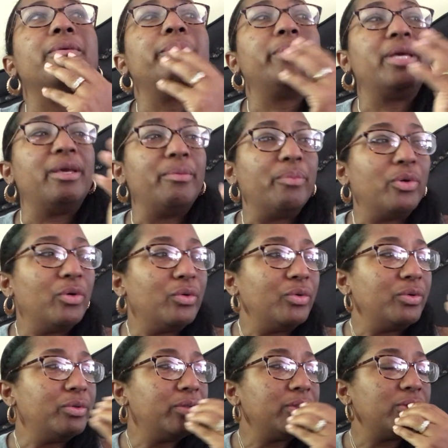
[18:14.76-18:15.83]
the people
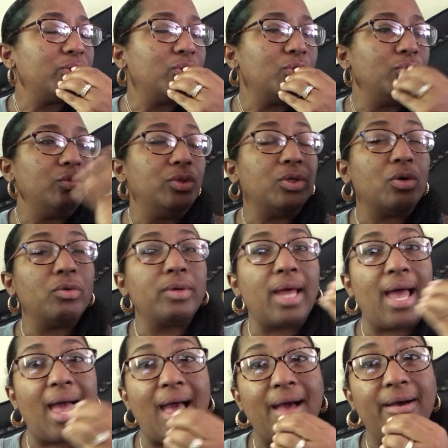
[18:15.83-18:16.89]
who don't
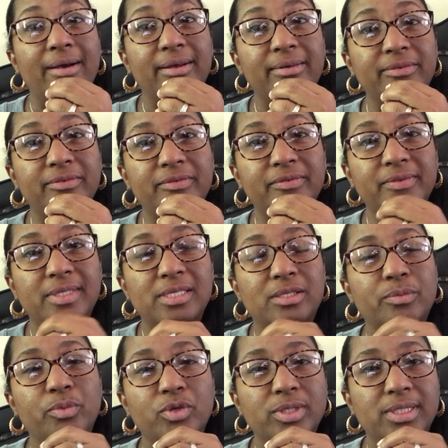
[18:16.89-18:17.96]
have the
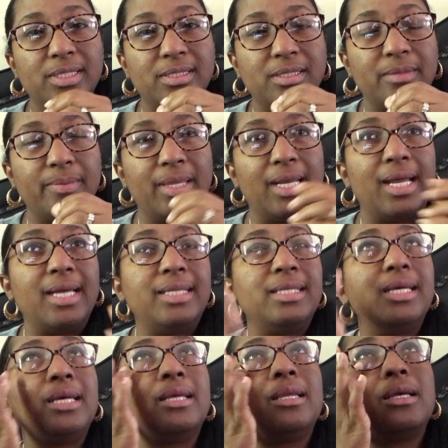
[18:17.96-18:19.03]
support system that I
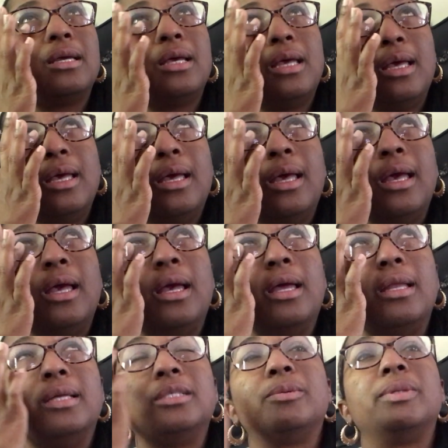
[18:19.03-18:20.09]
did.
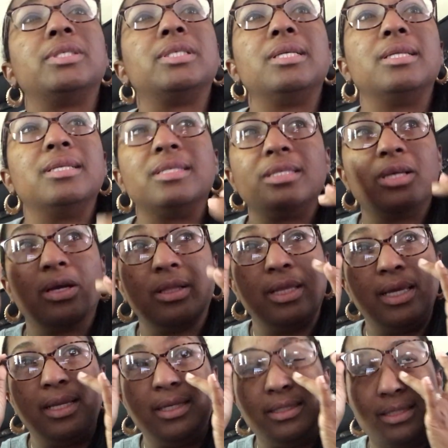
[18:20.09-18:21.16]
And especially this young
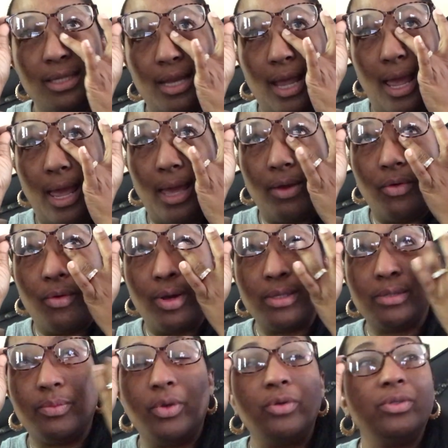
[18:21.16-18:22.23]
lady today who I
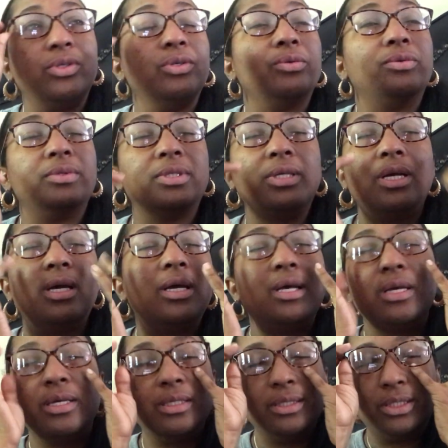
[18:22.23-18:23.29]
spoke to,
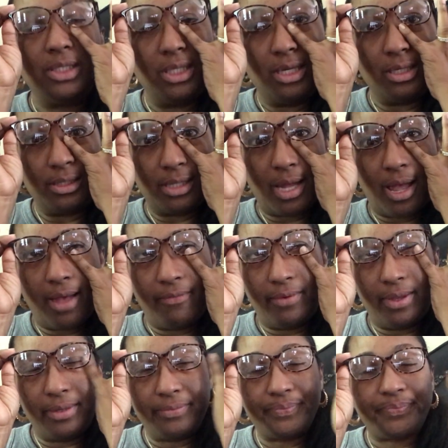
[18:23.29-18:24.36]
she doesn't have
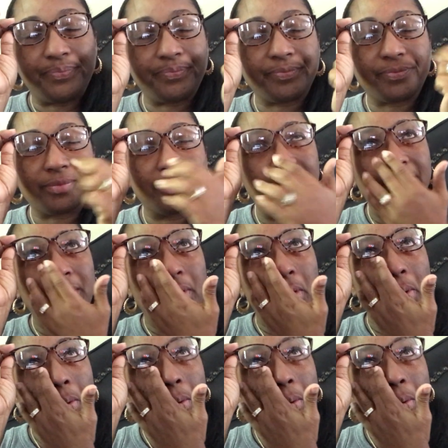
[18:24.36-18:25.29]
it. So,